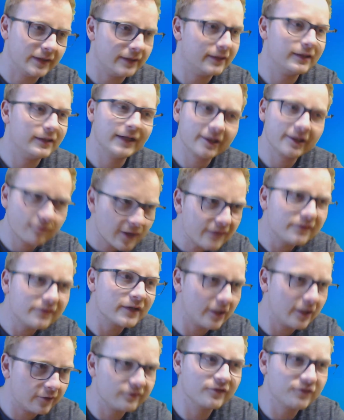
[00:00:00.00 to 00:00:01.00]
Like, Grave
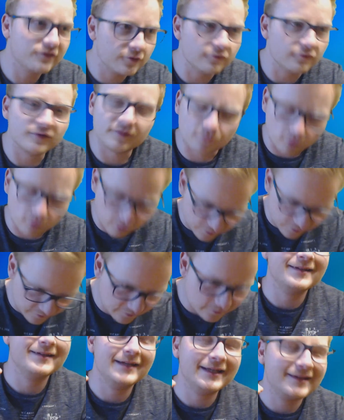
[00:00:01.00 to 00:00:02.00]
Encounters 2 is
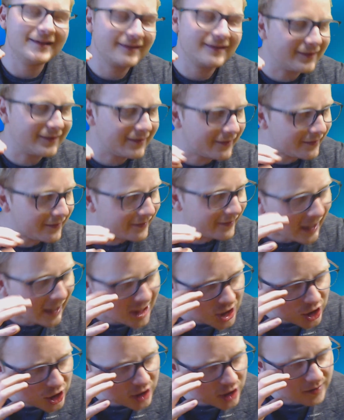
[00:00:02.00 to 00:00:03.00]
worse. It's
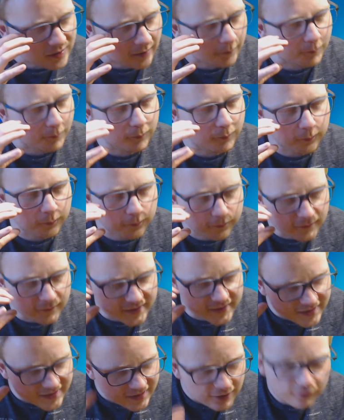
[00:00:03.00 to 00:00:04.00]
such a
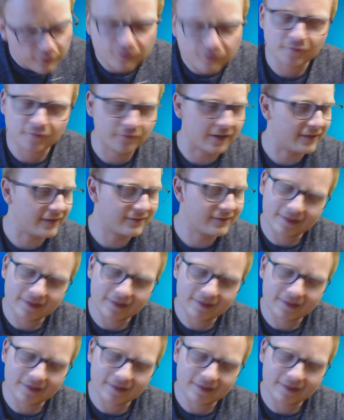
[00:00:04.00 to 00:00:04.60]
snooze fest.